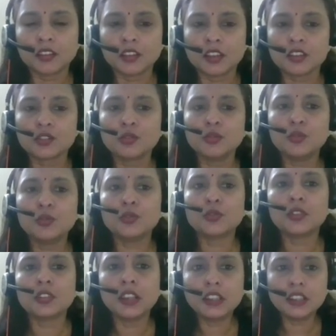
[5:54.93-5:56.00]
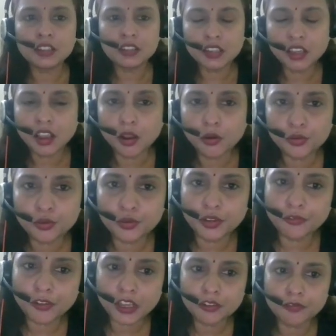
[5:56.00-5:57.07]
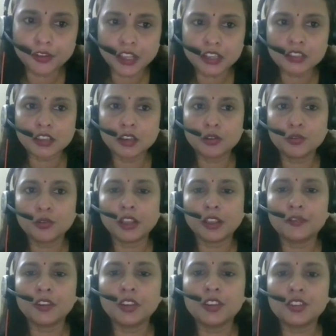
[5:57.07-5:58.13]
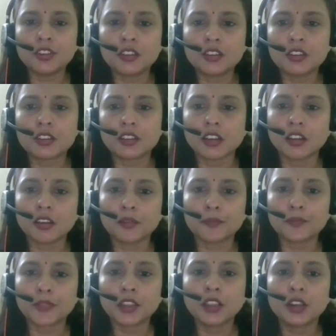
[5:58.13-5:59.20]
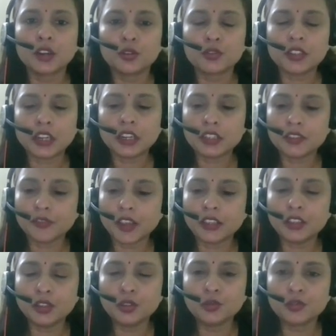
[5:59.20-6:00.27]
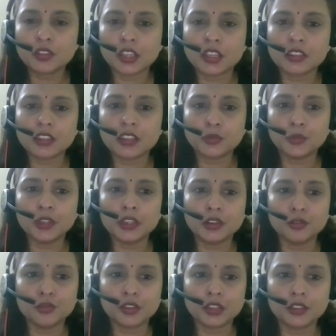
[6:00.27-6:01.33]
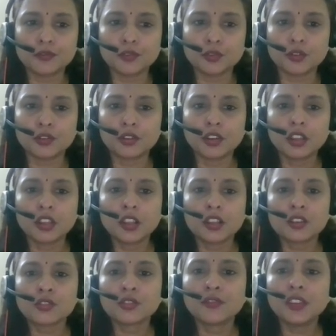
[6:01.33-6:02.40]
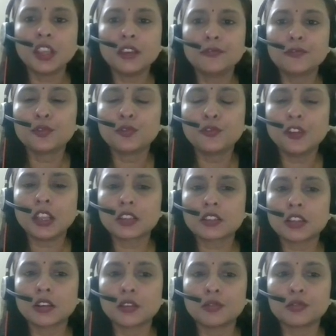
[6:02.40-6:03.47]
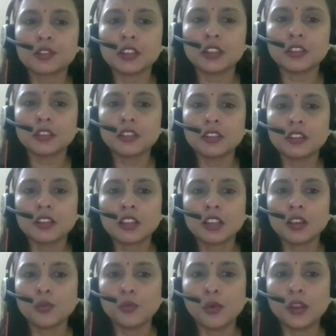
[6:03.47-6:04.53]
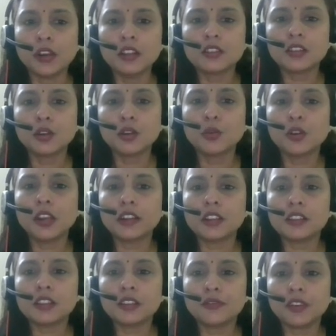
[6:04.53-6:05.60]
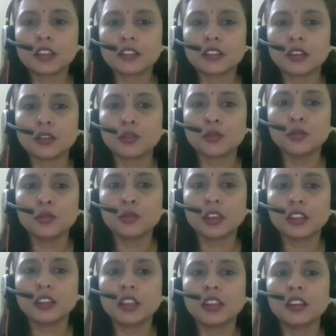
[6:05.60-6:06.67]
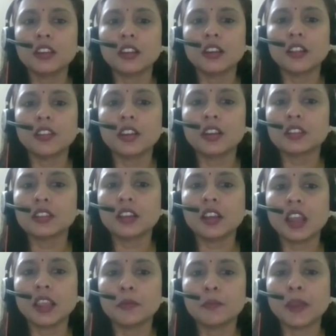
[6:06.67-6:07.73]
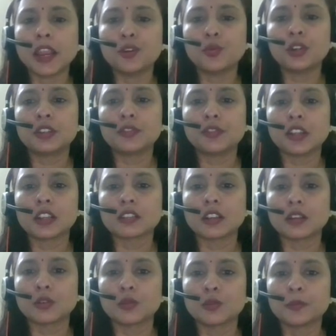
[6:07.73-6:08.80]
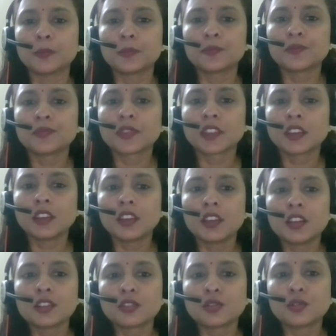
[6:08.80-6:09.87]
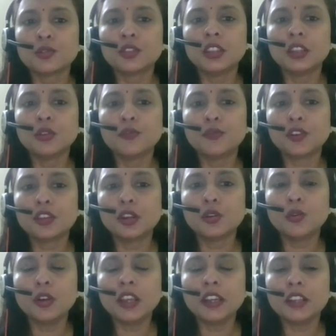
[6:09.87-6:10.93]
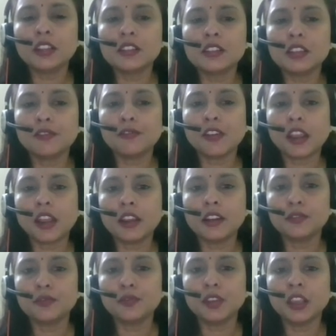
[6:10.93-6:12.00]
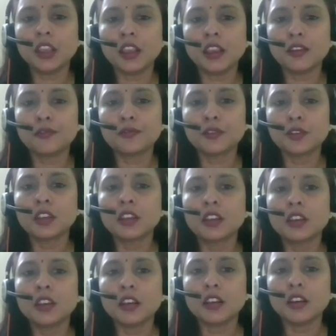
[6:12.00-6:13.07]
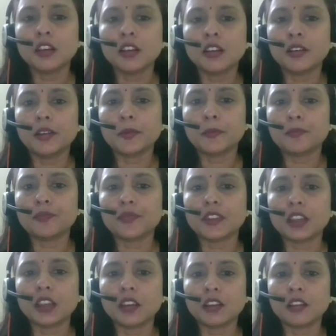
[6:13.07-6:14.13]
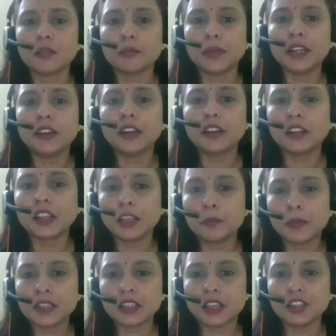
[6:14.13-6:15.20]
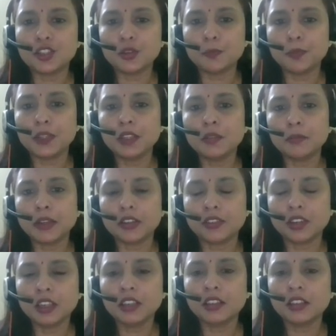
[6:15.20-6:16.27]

So let us see how to define flex algo definitions um, to satisfy the use case that we are looking for. So we have flex algos here. One is a low latency flex algo, and then another is a high bandwidth flex algo. So the low, for the low latency FAD, we have um, uh, metric type as IGP metric,